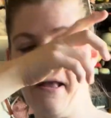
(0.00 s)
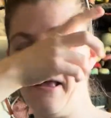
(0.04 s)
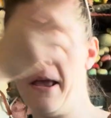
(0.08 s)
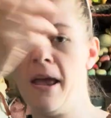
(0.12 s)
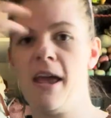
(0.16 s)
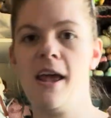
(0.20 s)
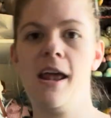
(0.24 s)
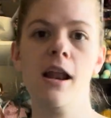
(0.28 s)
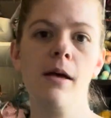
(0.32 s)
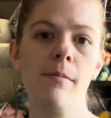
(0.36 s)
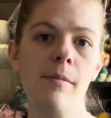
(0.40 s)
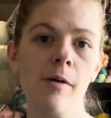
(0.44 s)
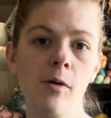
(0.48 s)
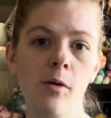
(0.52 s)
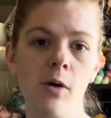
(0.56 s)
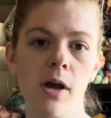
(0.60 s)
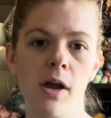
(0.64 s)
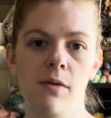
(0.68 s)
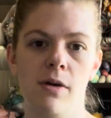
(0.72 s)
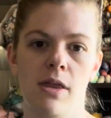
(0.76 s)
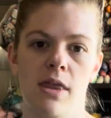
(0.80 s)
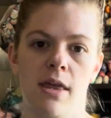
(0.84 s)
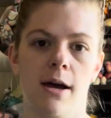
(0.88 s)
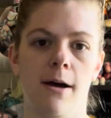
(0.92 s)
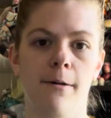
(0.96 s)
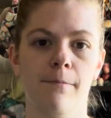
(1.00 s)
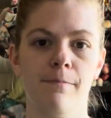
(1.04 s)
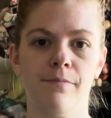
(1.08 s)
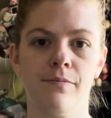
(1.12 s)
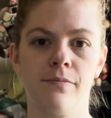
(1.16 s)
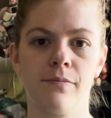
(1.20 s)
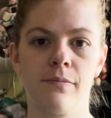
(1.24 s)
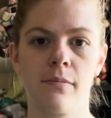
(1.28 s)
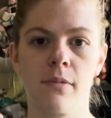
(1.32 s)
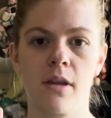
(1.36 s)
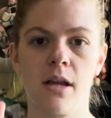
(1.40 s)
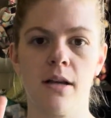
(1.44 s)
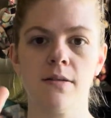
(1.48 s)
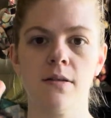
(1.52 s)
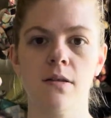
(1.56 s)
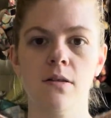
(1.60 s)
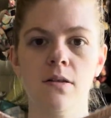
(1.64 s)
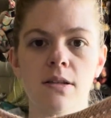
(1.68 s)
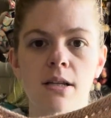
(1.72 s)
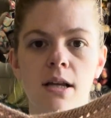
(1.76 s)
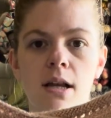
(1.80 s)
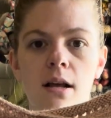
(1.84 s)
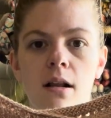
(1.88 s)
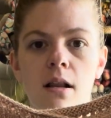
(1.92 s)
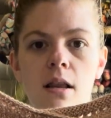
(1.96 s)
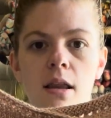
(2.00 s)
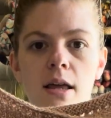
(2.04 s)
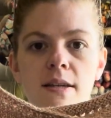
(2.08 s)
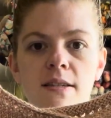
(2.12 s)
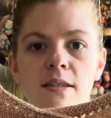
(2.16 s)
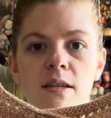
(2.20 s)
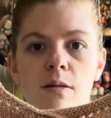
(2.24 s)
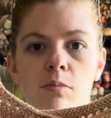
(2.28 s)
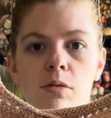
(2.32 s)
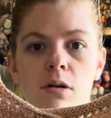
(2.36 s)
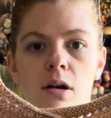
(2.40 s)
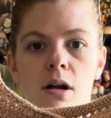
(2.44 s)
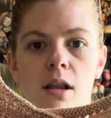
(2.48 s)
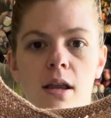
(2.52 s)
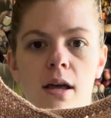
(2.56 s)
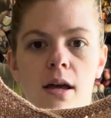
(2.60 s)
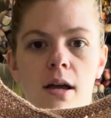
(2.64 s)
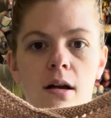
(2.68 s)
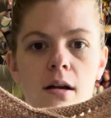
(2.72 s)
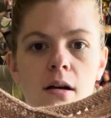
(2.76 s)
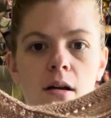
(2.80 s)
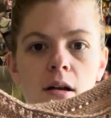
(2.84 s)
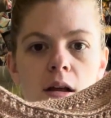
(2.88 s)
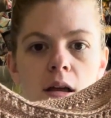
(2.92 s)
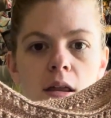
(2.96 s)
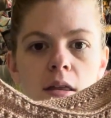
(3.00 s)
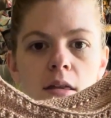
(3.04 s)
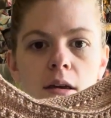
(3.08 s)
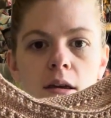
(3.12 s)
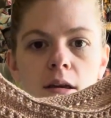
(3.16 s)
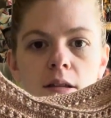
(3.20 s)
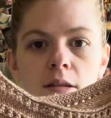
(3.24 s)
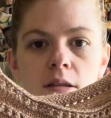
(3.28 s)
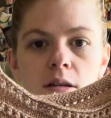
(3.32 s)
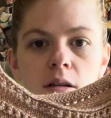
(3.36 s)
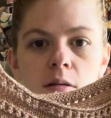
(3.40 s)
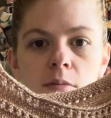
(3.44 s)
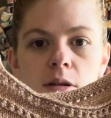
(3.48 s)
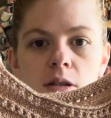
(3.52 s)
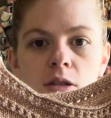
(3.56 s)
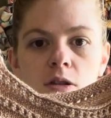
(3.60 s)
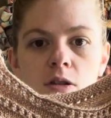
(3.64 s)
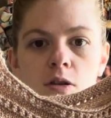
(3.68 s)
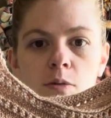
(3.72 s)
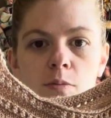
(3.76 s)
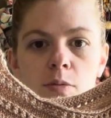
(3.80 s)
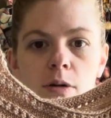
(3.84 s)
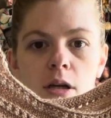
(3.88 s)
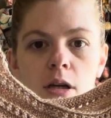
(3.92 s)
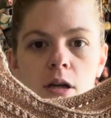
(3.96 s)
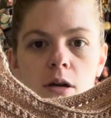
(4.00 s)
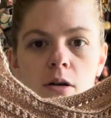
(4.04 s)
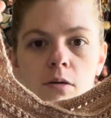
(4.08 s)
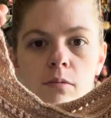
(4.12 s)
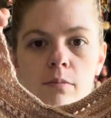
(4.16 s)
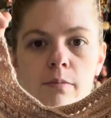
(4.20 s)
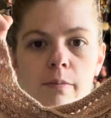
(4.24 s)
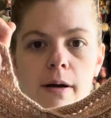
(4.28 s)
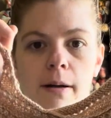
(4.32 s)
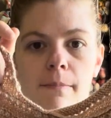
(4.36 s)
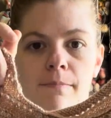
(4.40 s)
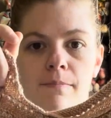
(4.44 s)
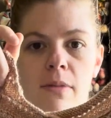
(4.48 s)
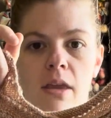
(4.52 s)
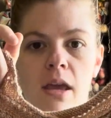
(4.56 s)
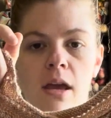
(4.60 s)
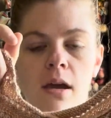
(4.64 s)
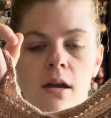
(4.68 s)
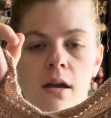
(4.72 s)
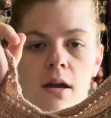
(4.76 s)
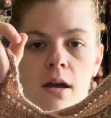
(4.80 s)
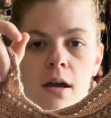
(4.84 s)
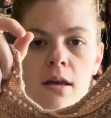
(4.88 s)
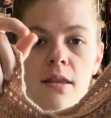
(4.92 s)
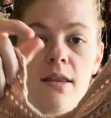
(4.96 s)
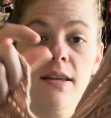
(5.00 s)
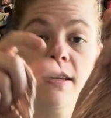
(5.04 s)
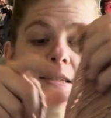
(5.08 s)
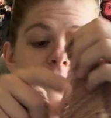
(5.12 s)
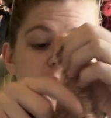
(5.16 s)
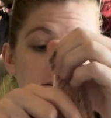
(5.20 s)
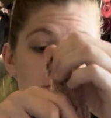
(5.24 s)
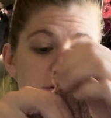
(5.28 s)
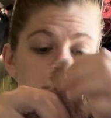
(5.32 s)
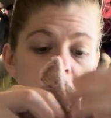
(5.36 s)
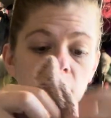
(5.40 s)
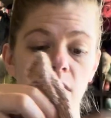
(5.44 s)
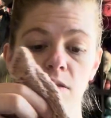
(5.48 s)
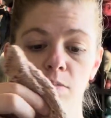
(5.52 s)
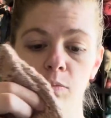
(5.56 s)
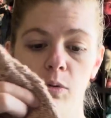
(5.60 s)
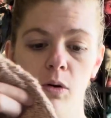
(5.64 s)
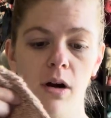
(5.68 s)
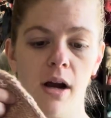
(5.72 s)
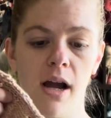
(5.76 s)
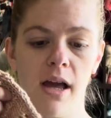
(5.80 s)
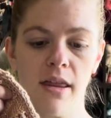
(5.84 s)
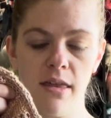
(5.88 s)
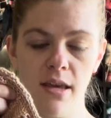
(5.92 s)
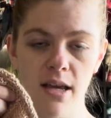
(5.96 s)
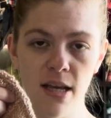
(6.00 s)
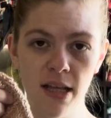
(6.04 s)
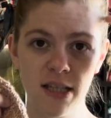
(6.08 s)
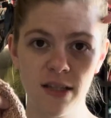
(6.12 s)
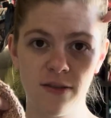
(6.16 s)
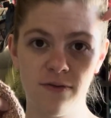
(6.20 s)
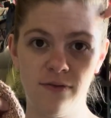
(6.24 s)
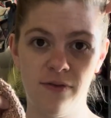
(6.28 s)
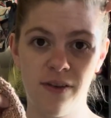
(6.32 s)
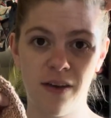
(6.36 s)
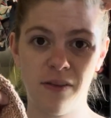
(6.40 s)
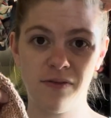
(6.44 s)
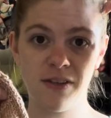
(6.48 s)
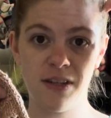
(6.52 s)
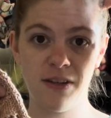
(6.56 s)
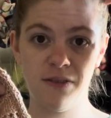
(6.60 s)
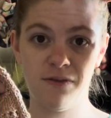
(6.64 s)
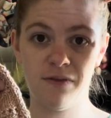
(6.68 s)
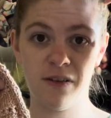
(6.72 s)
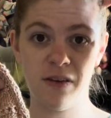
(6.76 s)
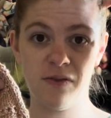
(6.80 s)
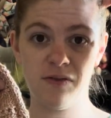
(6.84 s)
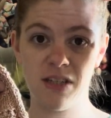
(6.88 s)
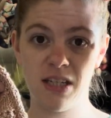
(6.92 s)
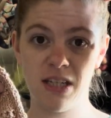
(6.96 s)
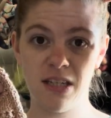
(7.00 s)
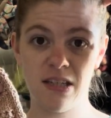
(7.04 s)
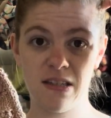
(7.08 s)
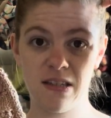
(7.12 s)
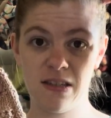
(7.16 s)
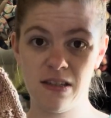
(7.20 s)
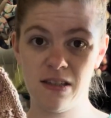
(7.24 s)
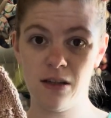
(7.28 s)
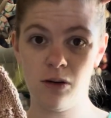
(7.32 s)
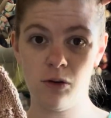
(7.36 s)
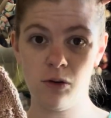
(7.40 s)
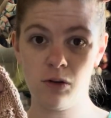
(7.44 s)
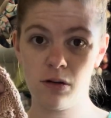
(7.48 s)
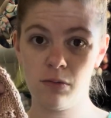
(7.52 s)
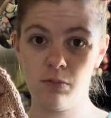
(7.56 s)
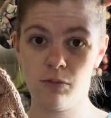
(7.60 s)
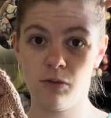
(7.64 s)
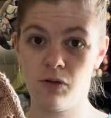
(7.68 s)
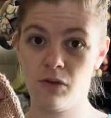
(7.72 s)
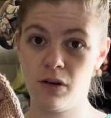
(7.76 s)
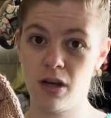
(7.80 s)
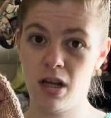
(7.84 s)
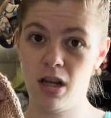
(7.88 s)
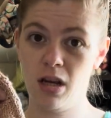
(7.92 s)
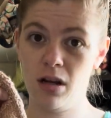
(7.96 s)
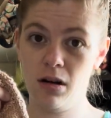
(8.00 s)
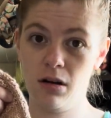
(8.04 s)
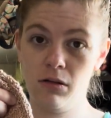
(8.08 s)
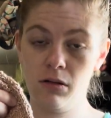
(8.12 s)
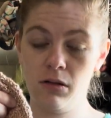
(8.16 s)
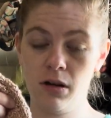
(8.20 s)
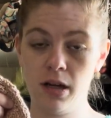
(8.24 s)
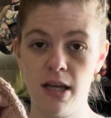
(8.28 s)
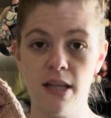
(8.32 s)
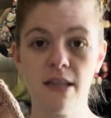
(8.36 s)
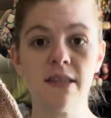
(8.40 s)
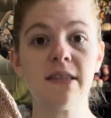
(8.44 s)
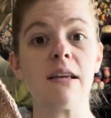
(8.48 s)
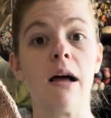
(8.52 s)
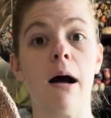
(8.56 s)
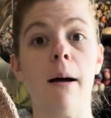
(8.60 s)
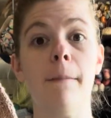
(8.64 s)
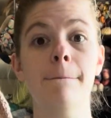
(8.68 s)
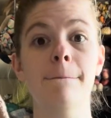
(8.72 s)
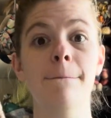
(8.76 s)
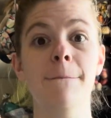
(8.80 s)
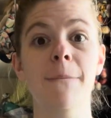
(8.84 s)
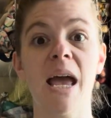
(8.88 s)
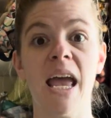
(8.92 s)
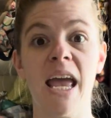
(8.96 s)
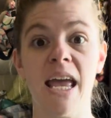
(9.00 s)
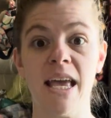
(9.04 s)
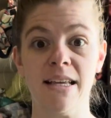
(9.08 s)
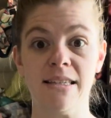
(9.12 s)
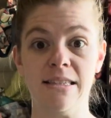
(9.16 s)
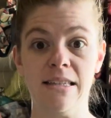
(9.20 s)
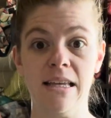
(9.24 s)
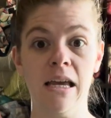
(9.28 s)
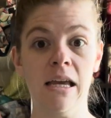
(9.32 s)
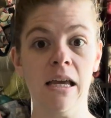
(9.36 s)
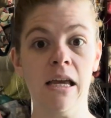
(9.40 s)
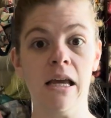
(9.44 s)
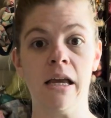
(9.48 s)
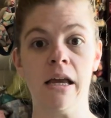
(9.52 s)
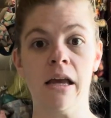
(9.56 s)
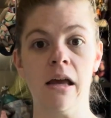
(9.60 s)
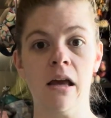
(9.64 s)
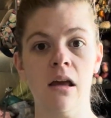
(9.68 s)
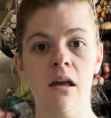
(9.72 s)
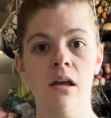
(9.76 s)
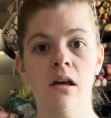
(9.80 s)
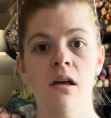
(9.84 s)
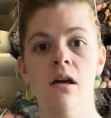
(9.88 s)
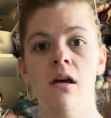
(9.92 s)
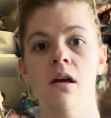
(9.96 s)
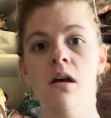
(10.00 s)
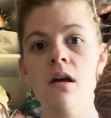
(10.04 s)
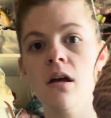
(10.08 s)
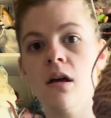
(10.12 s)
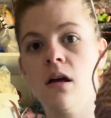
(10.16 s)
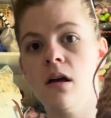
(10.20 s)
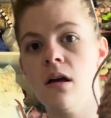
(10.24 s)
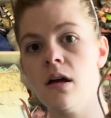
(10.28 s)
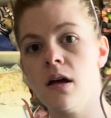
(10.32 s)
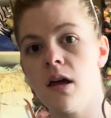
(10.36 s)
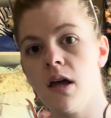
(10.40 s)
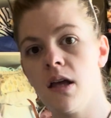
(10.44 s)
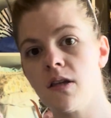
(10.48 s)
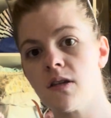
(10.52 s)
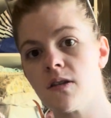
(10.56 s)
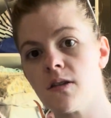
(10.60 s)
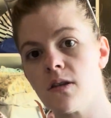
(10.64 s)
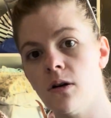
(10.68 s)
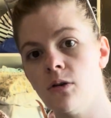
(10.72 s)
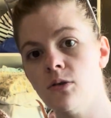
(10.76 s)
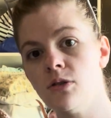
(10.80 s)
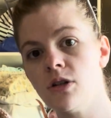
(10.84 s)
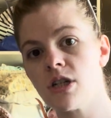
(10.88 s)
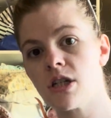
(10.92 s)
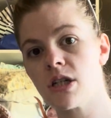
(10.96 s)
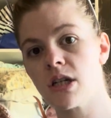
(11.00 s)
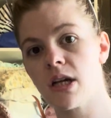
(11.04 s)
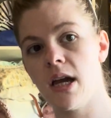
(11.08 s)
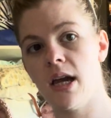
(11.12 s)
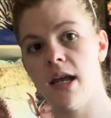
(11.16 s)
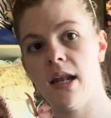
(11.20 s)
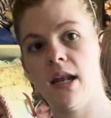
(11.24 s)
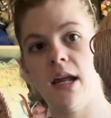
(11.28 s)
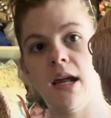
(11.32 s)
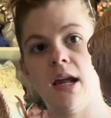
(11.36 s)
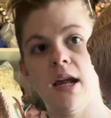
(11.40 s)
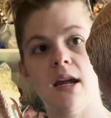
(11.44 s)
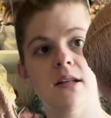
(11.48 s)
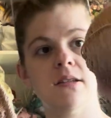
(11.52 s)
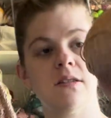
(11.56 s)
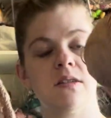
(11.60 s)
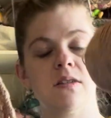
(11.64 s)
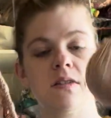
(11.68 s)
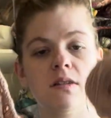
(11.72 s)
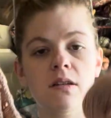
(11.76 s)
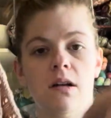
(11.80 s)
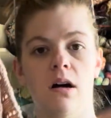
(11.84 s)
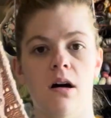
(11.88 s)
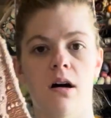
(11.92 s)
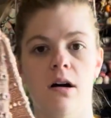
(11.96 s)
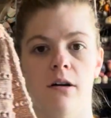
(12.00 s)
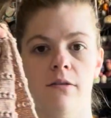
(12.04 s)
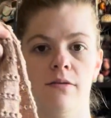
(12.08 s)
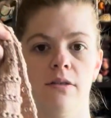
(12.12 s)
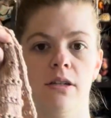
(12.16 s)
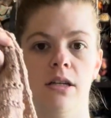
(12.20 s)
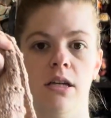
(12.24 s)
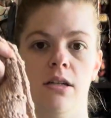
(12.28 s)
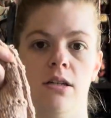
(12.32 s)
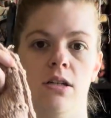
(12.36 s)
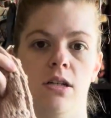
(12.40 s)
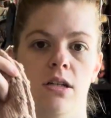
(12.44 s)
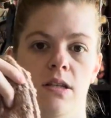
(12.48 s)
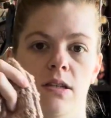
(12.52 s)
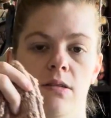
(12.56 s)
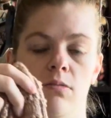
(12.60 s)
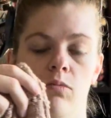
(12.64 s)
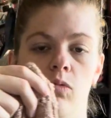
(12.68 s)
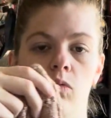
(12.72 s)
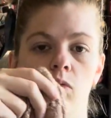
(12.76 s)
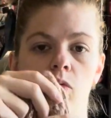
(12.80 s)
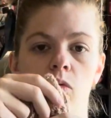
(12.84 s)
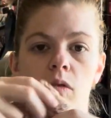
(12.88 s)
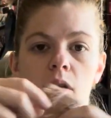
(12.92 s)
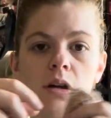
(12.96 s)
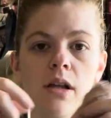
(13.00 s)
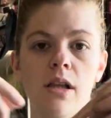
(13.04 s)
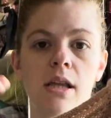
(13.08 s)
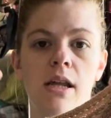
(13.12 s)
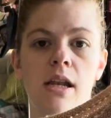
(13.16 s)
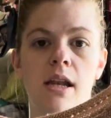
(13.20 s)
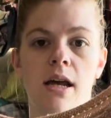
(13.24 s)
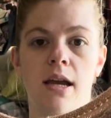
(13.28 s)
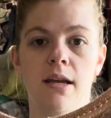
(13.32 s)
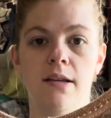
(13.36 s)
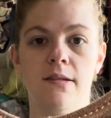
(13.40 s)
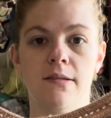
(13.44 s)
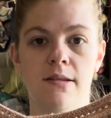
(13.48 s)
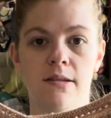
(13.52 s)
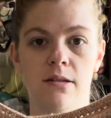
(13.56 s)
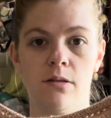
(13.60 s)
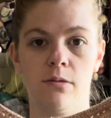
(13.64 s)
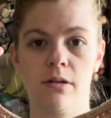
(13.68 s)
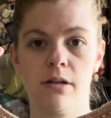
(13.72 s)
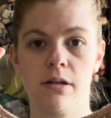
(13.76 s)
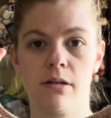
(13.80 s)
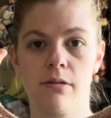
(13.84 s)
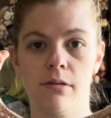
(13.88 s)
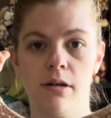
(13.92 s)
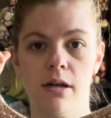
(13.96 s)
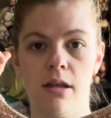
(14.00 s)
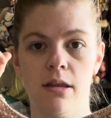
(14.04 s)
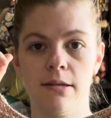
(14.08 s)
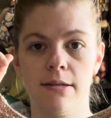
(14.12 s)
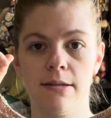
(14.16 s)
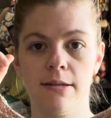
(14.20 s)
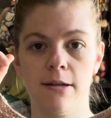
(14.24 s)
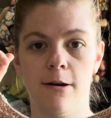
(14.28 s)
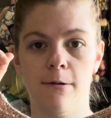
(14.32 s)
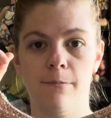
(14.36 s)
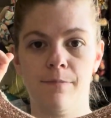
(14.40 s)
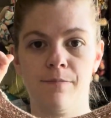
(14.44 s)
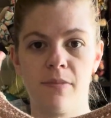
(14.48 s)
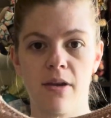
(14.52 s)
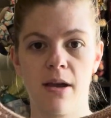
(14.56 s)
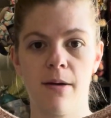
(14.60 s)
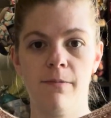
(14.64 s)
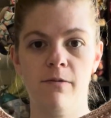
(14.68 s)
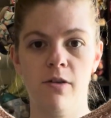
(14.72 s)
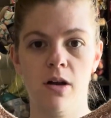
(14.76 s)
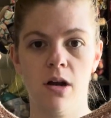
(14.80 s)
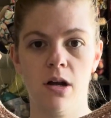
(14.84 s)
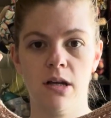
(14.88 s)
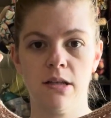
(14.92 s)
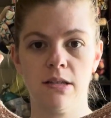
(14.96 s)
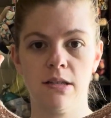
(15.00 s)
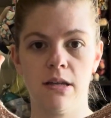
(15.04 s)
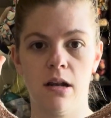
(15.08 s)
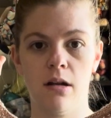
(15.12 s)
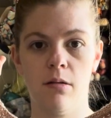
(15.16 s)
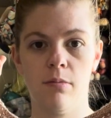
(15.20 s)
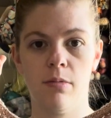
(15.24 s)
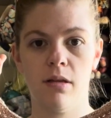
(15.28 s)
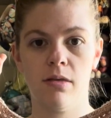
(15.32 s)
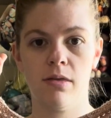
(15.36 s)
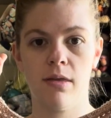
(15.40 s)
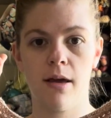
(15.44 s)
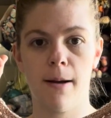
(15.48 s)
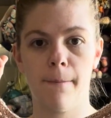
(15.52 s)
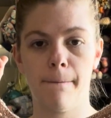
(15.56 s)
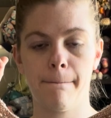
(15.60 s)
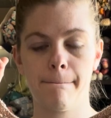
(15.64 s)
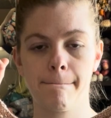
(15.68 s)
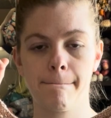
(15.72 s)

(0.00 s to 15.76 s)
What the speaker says: And I'm okay with that. As long as I got a lacy bralette on, I think it's going to be super cute. But this Silky Sport, I think it's 50-50 silk merino. It's amazing. It's so shiny and soft and just really nice to work with. So I'm very excited about that.